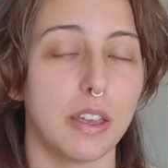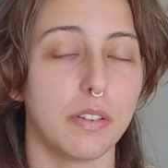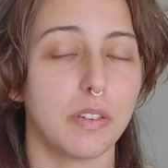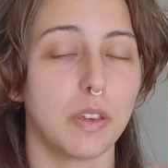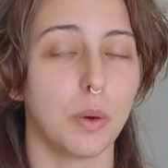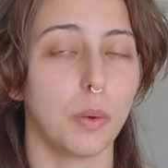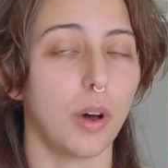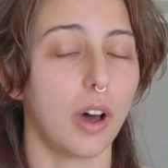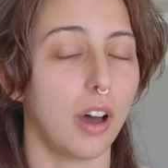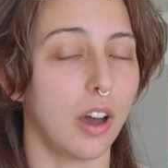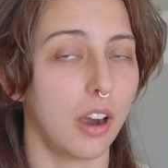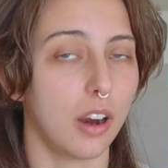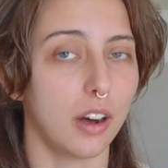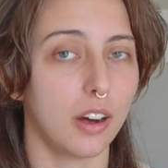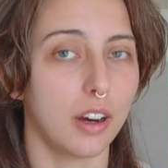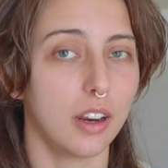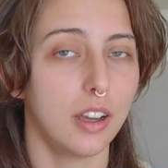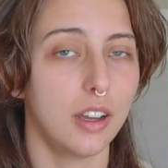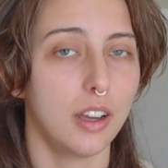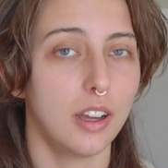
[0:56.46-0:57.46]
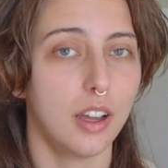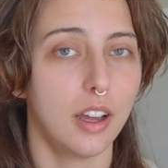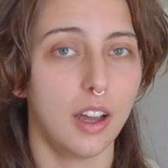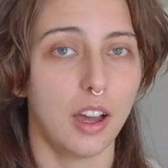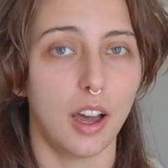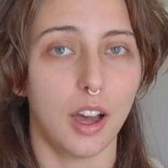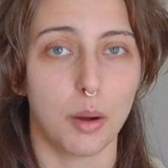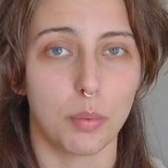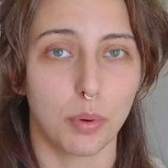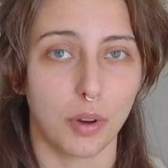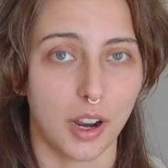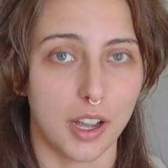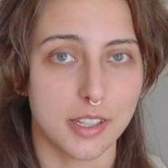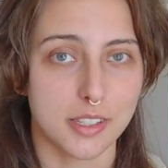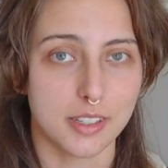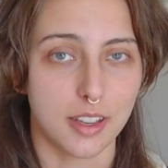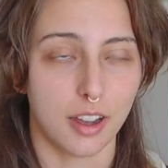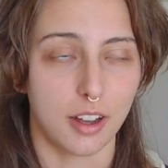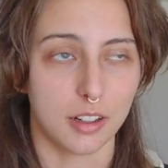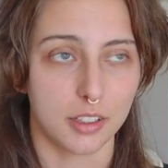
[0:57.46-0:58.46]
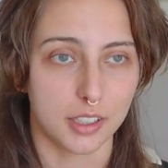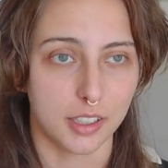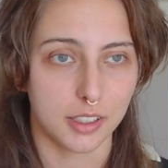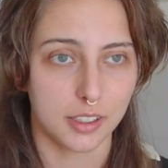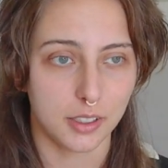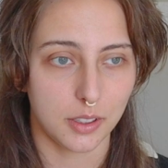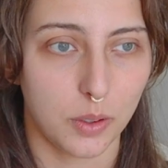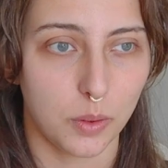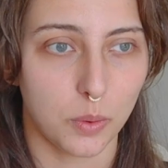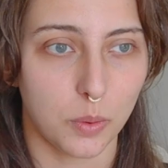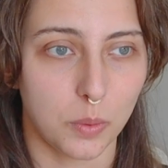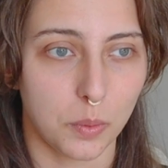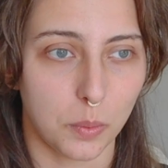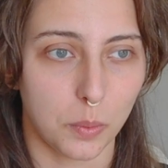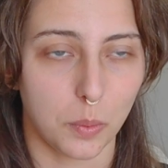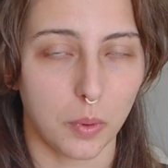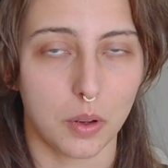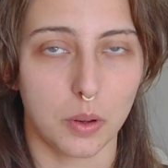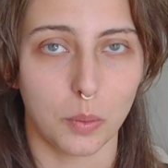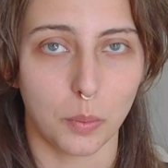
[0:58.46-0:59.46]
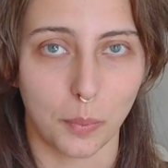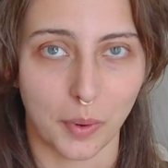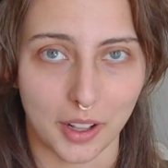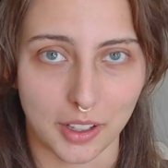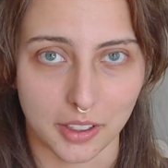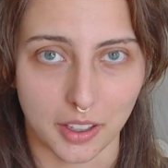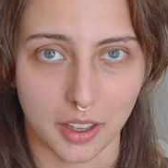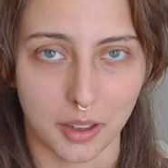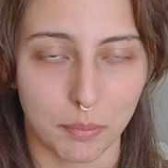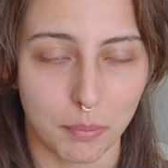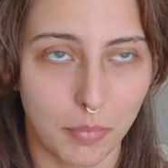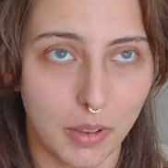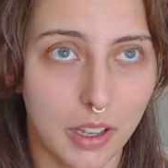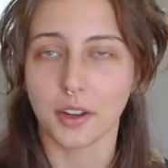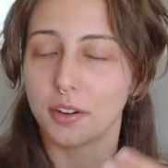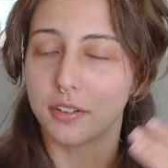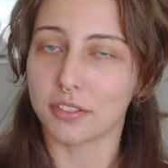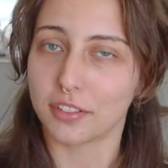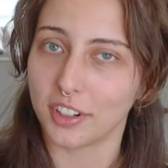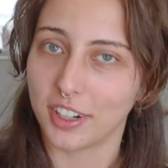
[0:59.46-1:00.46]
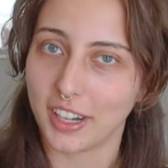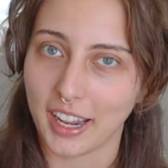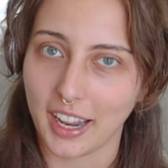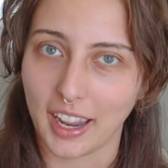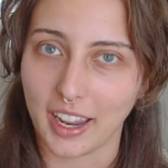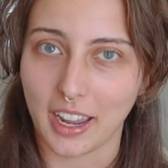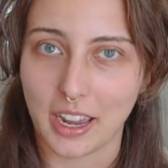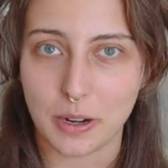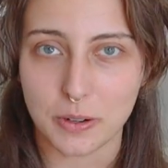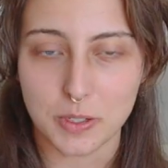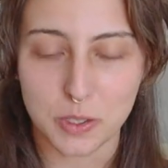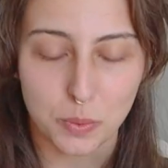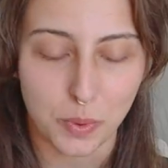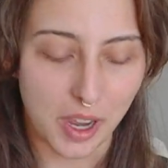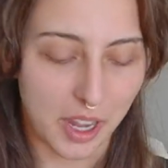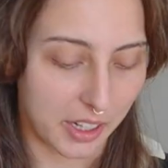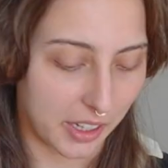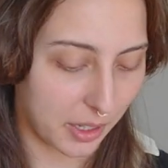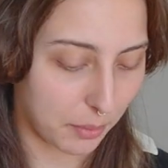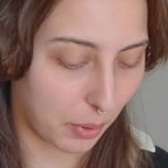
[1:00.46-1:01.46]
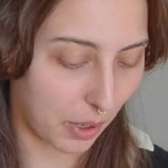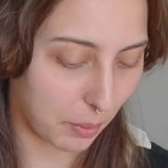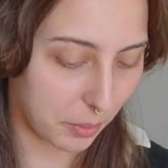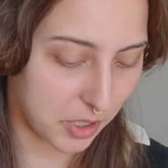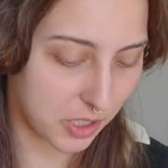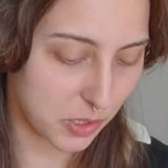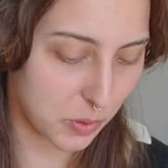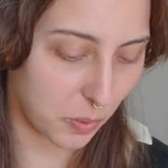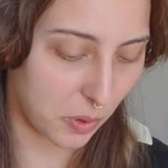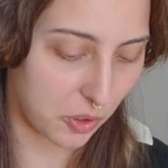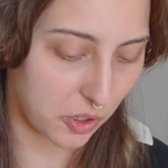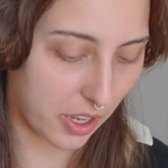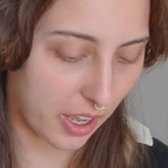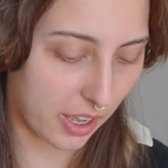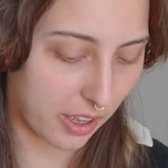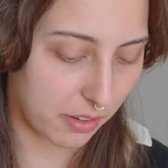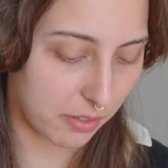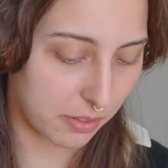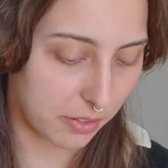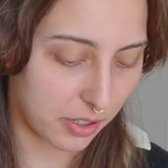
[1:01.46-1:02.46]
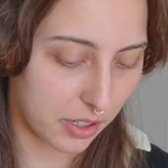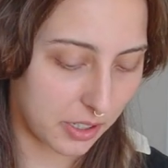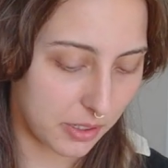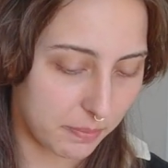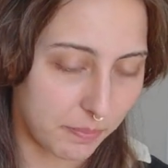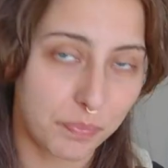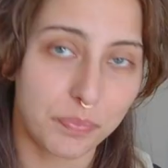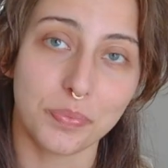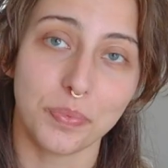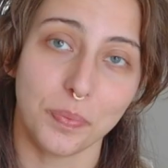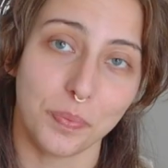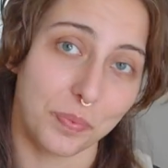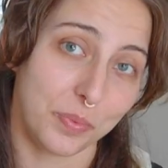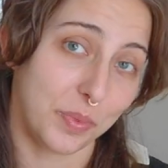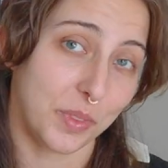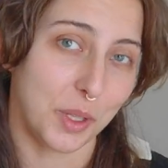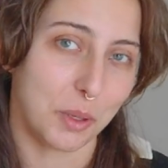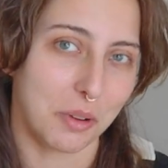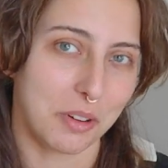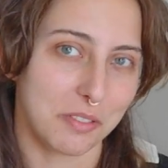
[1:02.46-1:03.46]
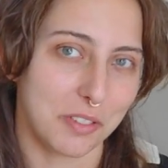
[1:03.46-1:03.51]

if you are a bra scholar, welcome. You're free to hang out as well. I probably just won't have new